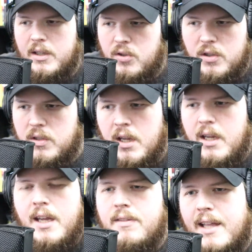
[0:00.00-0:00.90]
It's just
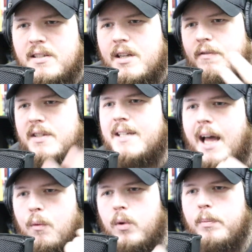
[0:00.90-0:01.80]
that stuff is
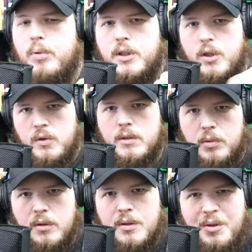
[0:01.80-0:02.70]
not
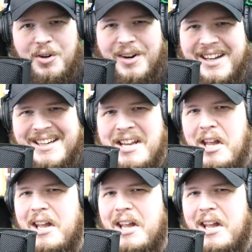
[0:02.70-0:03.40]
reproducible, right?